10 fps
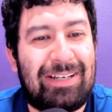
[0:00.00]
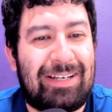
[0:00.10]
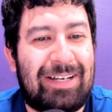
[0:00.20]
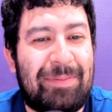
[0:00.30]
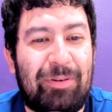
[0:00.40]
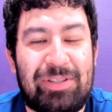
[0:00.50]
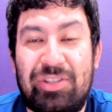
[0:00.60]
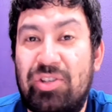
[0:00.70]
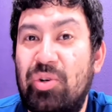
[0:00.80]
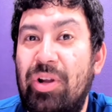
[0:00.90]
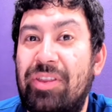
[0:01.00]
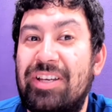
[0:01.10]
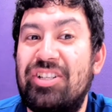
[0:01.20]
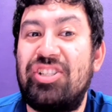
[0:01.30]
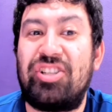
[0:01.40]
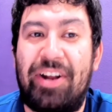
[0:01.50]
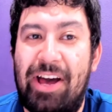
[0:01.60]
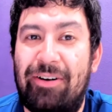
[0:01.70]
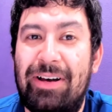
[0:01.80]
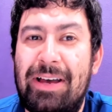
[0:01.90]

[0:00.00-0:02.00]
It was a 2-0 shutout.